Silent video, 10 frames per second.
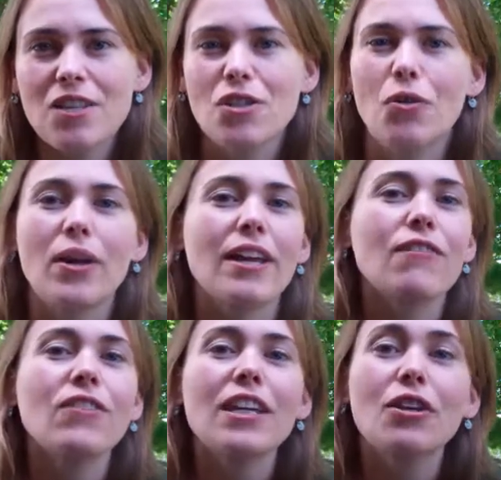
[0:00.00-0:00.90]
So
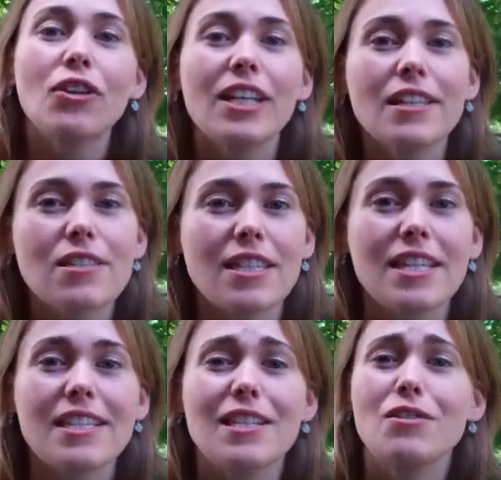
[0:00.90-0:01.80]
if the ingredients
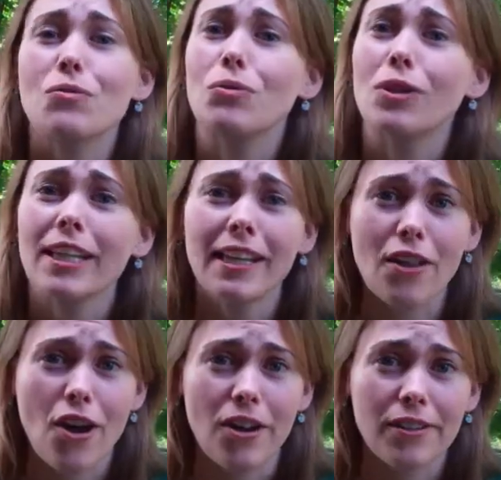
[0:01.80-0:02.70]
list is really
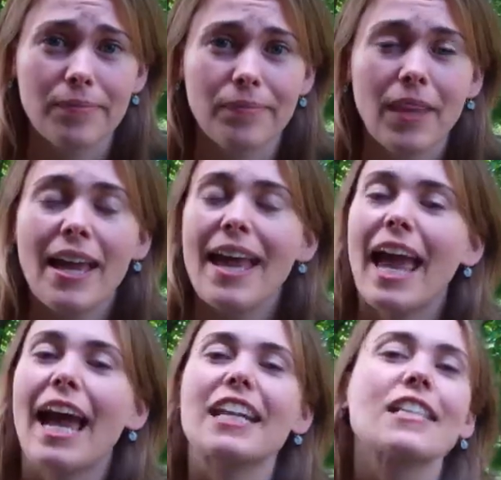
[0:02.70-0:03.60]
long
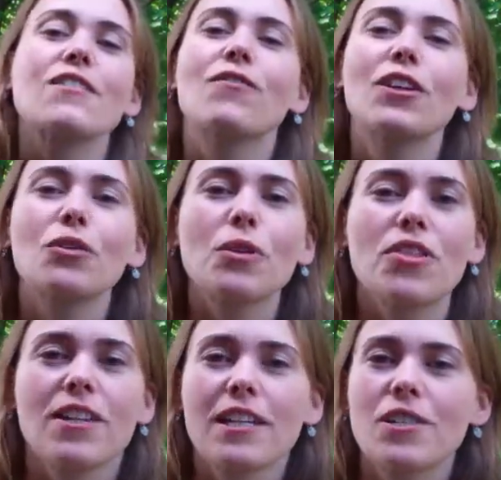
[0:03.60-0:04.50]
and it's filled with
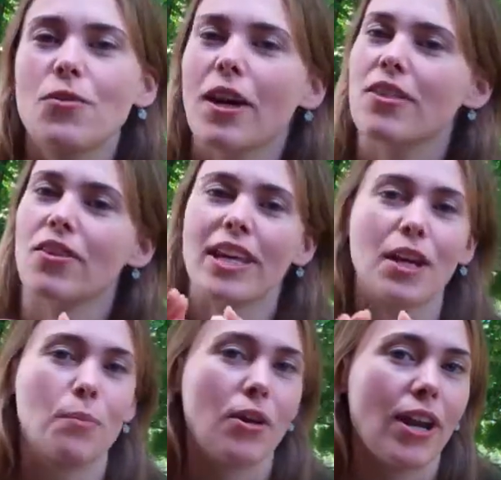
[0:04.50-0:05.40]
things you either
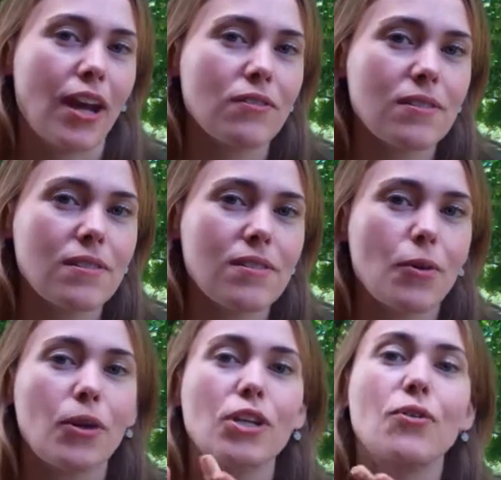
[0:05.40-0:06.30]
can't pronounce
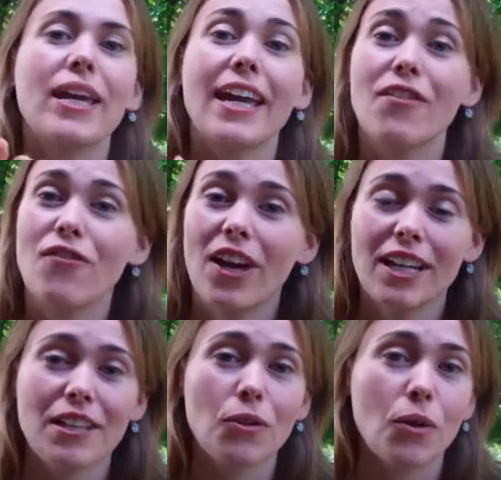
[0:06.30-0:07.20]
or you can't
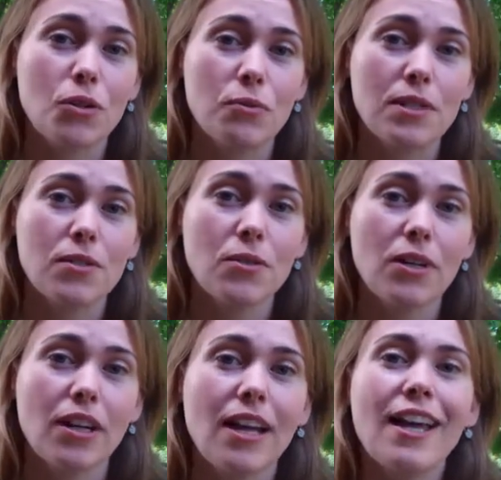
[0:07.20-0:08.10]
find in the grocery
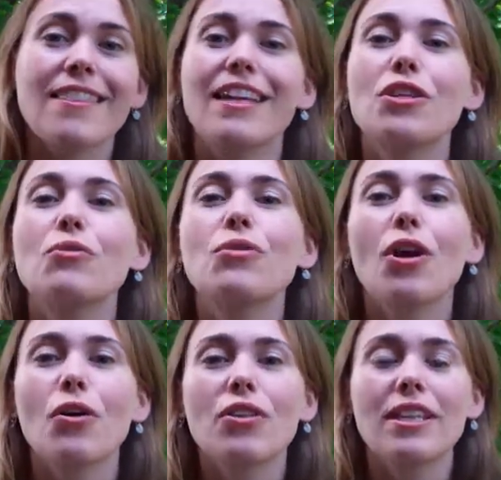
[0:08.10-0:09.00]
store, then you
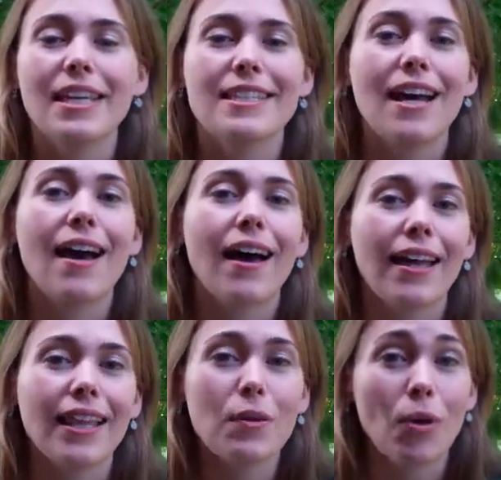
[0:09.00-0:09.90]
know that that's a
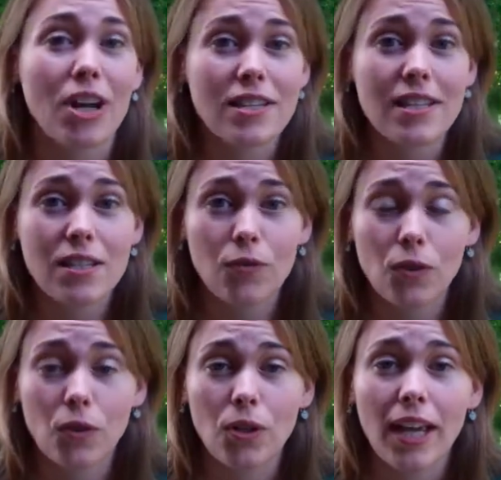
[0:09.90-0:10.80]
highly processed
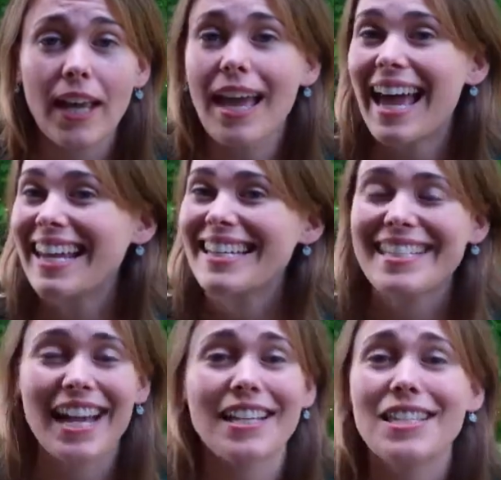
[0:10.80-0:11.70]
food and it's
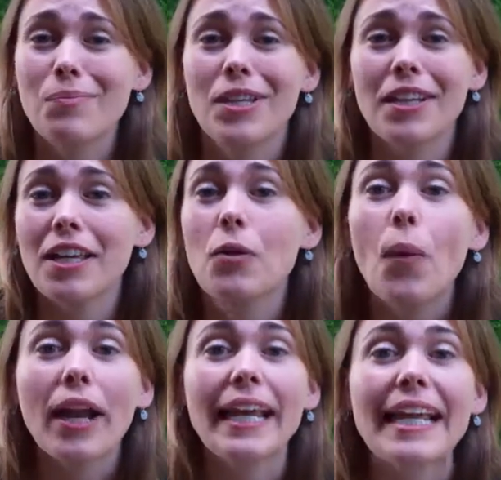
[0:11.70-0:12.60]
not something that you
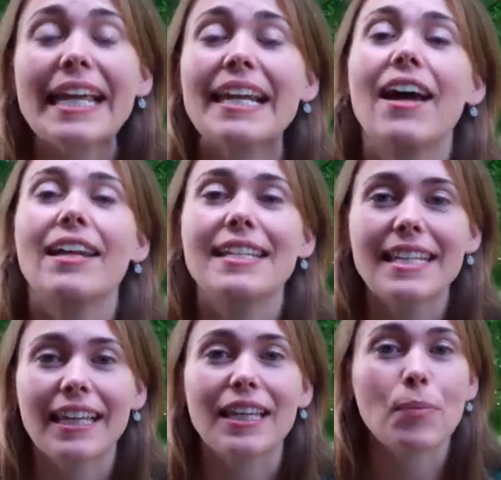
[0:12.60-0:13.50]
want to eat on a
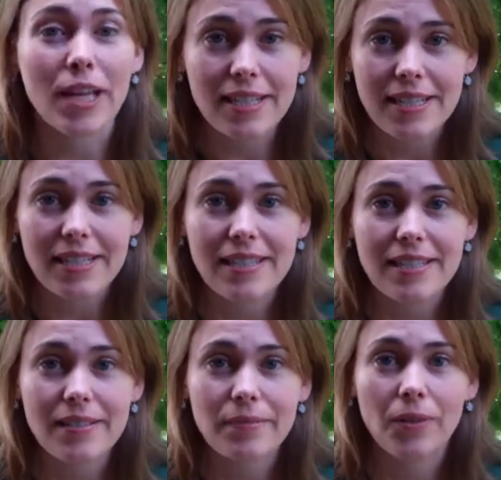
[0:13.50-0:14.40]
daily
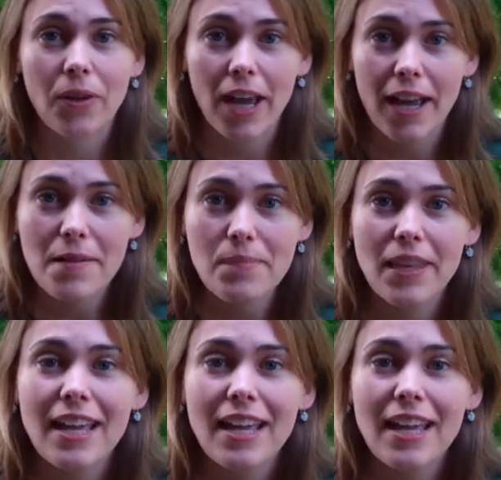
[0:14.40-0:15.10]
basis, okay?